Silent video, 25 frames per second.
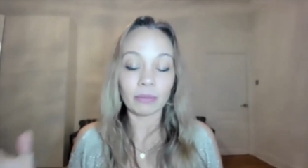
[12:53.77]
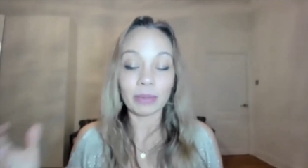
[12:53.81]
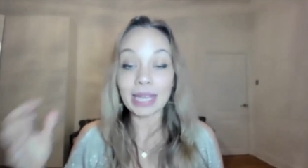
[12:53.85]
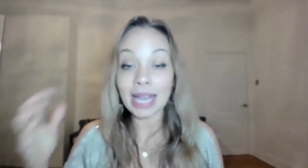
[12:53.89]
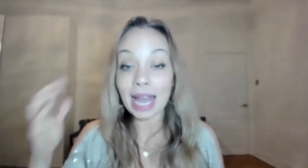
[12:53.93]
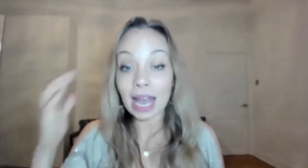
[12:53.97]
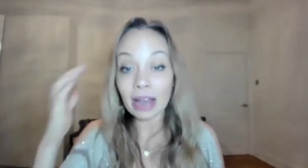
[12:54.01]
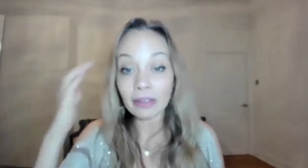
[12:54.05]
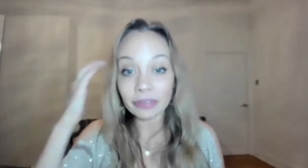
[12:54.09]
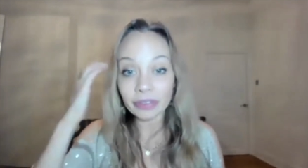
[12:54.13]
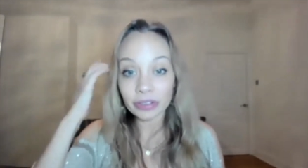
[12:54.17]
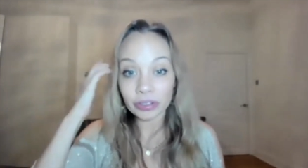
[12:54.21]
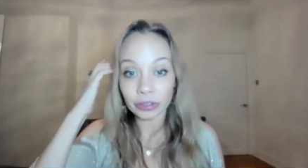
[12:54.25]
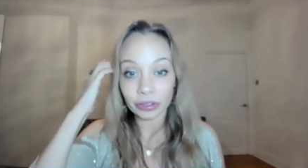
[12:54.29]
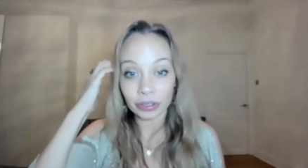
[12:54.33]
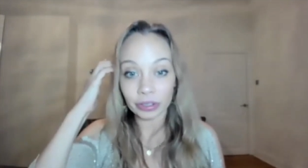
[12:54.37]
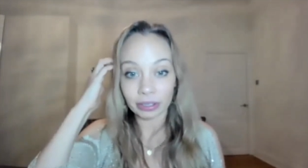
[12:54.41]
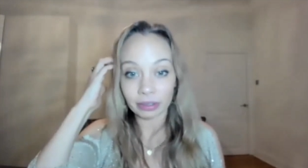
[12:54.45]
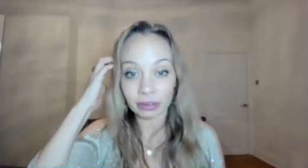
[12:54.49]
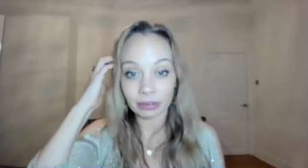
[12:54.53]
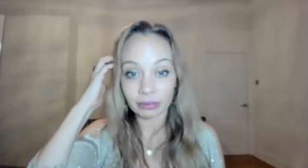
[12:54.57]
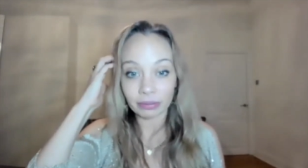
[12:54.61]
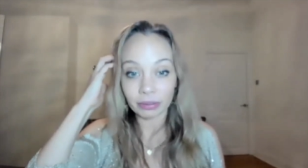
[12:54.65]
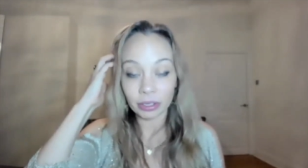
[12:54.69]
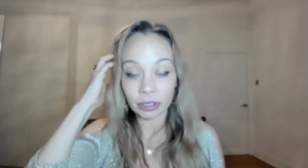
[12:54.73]
We have to,
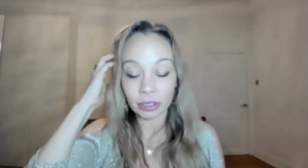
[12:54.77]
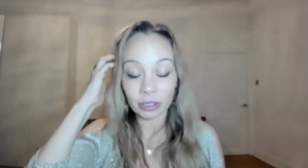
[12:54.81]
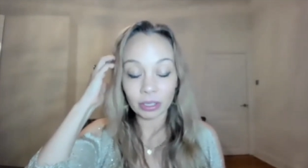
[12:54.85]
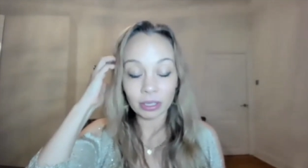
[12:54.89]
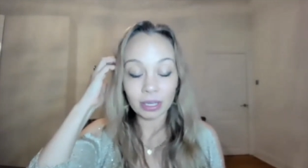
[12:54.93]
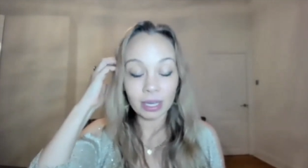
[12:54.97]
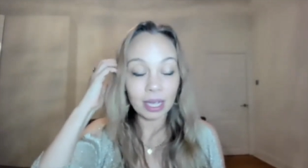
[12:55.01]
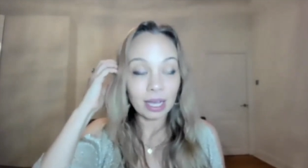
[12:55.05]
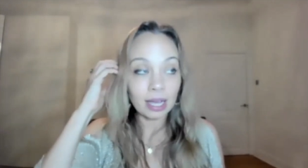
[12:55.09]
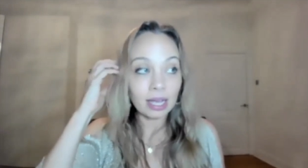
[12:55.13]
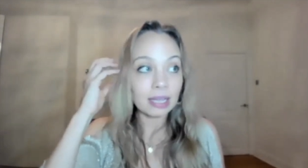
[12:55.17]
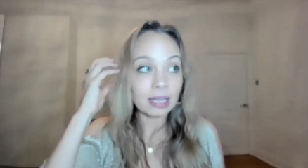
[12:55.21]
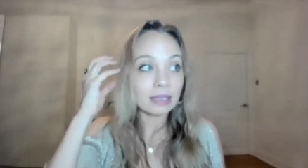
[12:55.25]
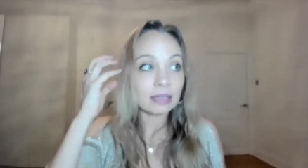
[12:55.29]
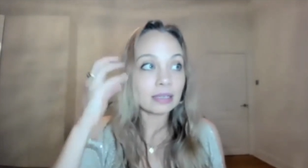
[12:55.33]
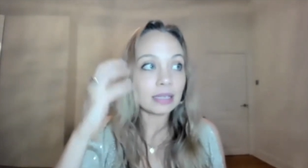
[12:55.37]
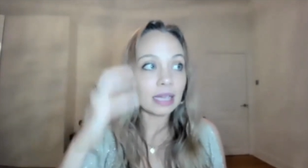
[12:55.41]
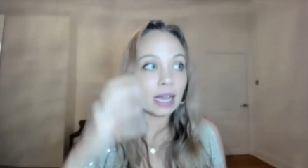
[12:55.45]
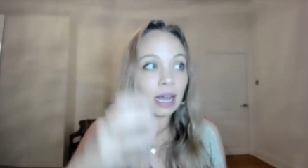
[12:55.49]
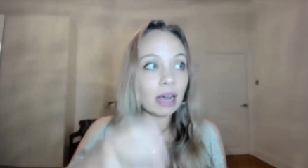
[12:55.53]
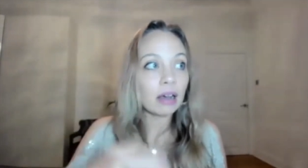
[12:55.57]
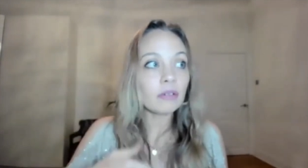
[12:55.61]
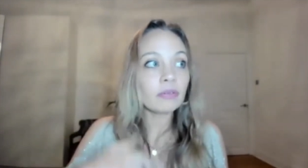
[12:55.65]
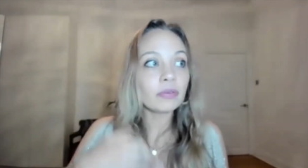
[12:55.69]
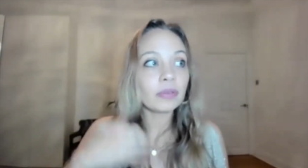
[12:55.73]
you know,
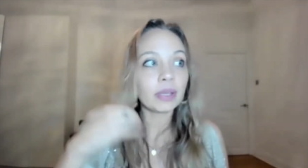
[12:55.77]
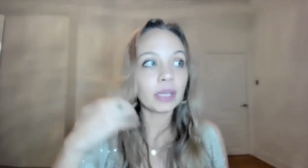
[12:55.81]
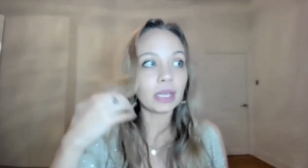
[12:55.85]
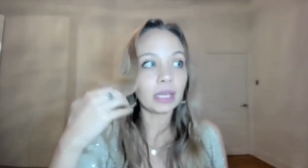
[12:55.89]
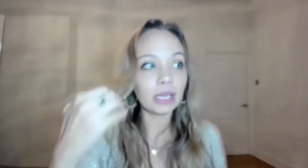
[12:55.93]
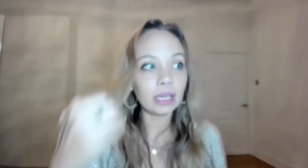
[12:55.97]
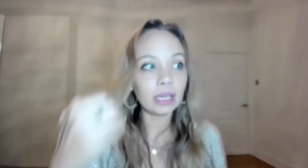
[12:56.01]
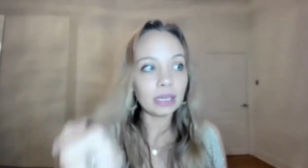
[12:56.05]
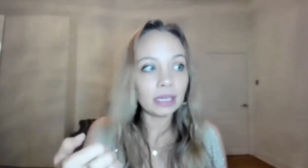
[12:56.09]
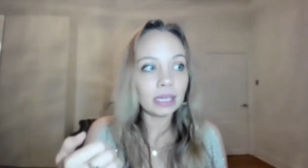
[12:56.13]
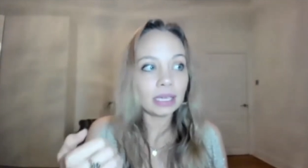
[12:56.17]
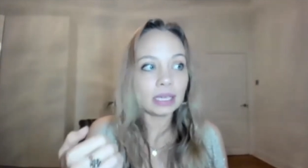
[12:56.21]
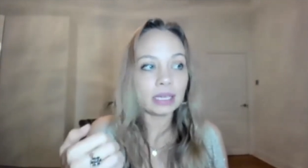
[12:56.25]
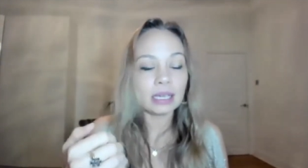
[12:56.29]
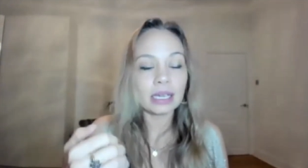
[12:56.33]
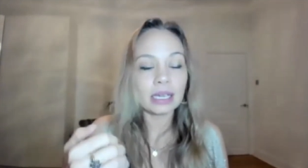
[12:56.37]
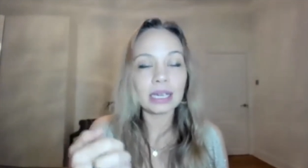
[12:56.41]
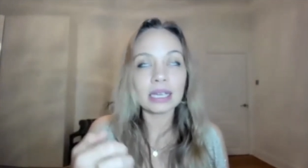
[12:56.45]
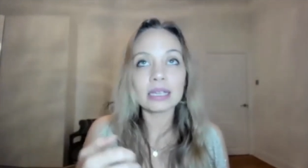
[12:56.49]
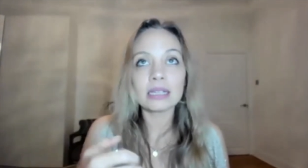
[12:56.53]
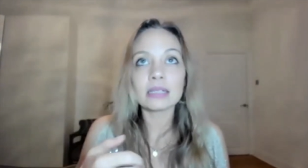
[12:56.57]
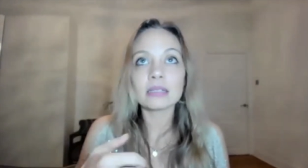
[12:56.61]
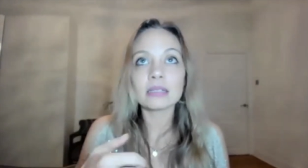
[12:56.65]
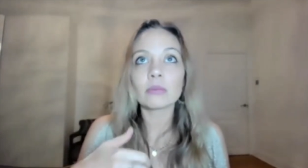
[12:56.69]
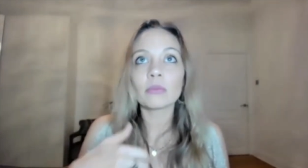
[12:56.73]
self-healing
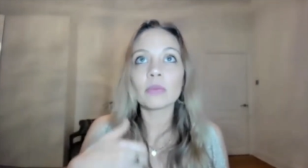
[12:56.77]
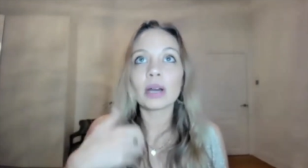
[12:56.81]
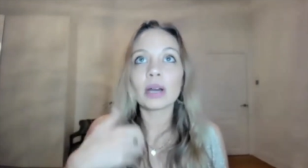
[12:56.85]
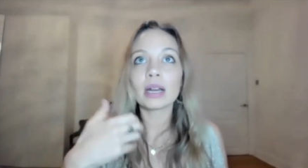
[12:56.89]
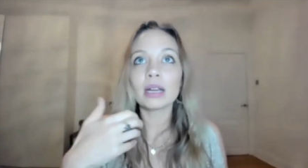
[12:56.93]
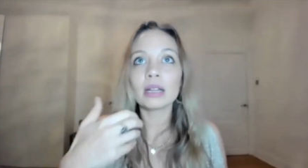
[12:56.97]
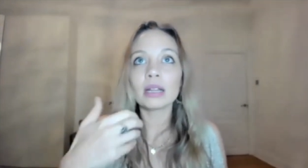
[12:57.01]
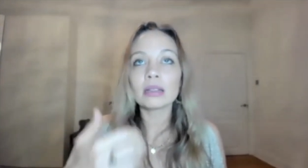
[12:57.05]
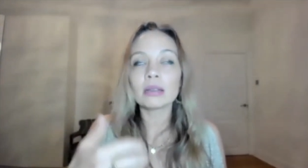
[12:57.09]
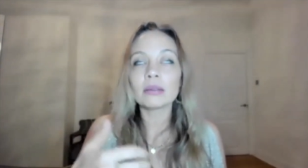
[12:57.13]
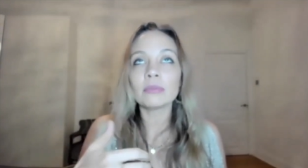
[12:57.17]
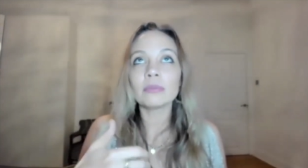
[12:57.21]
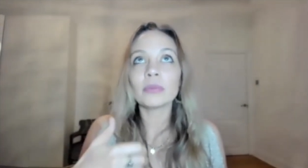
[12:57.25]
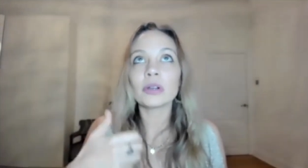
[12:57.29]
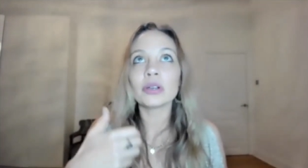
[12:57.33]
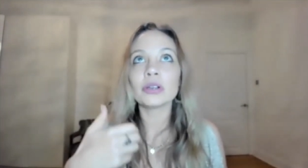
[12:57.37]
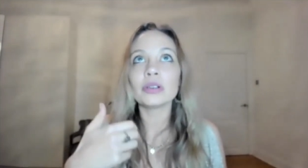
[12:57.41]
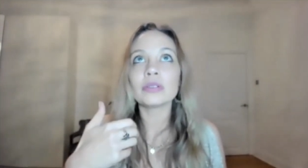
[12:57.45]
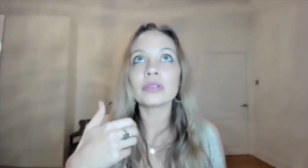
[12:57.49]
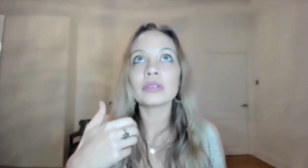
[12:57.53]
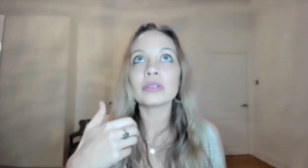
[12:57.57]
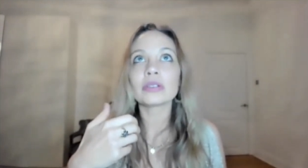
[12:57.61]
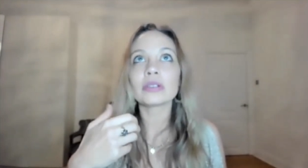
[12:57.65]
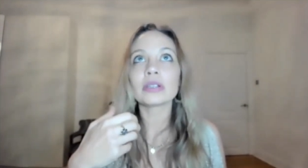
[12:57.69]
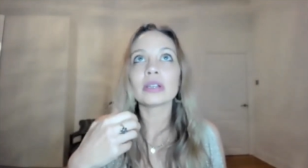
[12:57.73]
is one of the
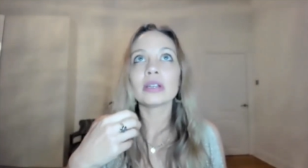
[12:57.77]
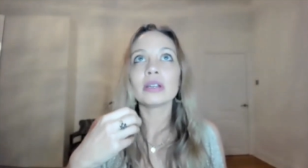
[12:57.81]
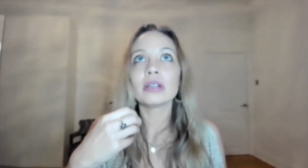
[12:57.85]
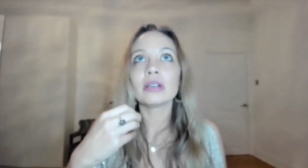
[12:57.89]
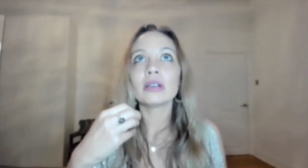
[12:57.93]
most